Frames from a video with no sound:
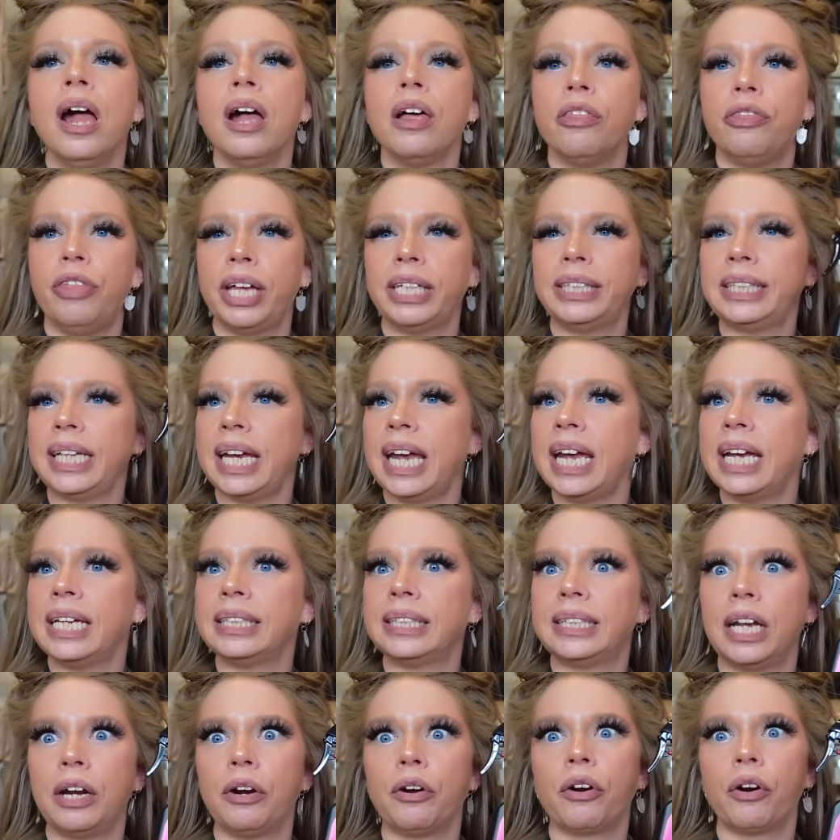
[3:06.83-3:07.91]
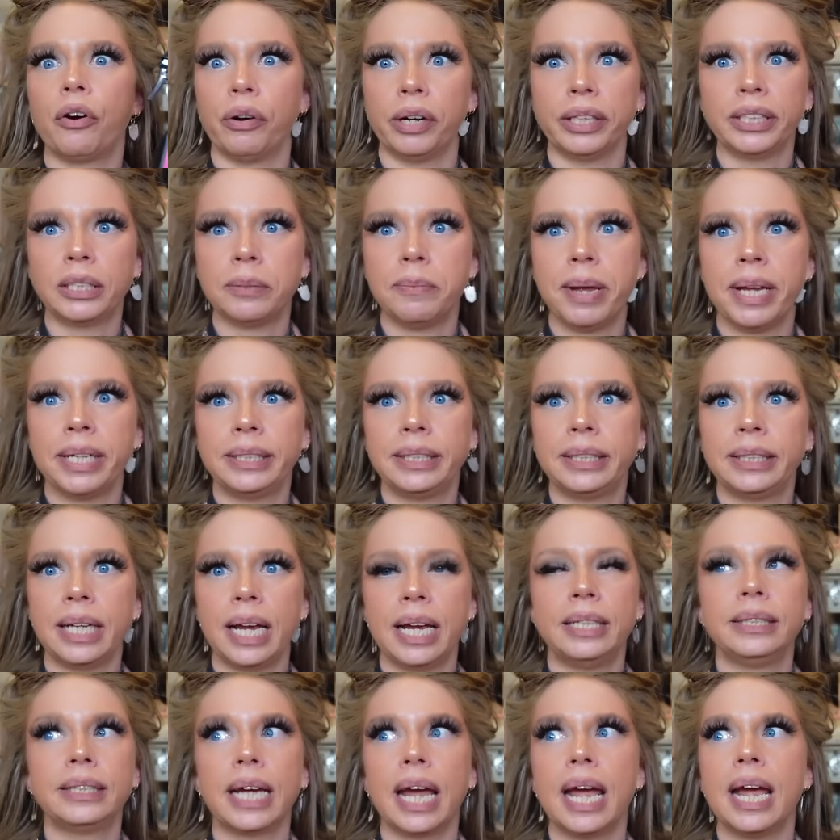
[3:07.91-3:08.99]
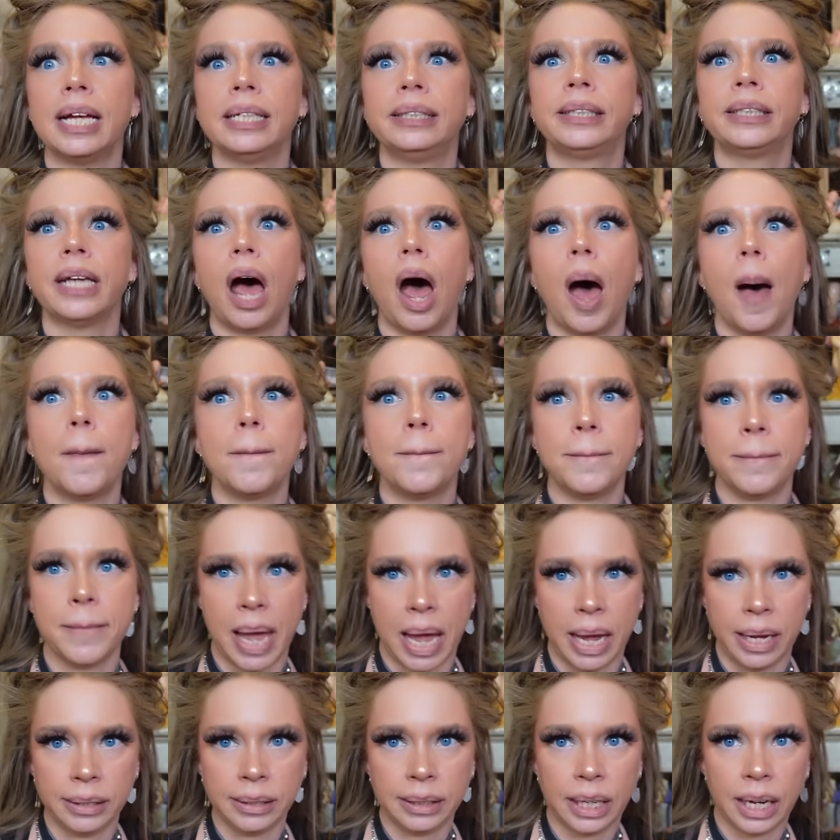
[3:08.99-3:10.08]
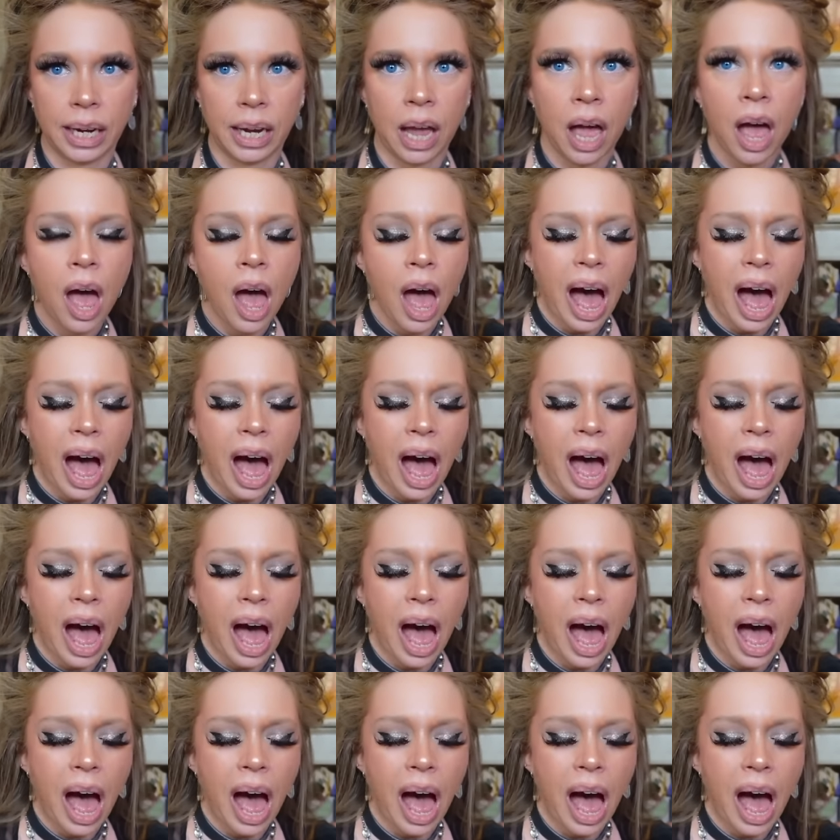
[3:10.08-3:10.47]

This is their Christmas scent. It's amazing.